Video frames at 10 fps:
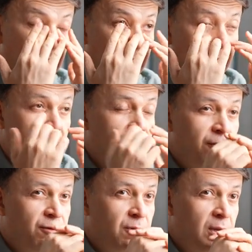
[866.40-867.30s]
I have
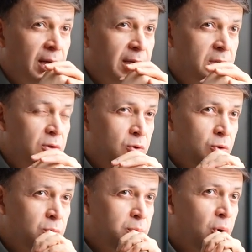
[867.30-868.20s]
like
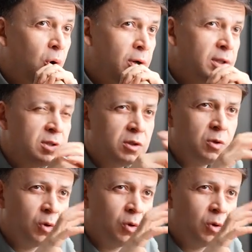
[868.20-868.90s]
2 points,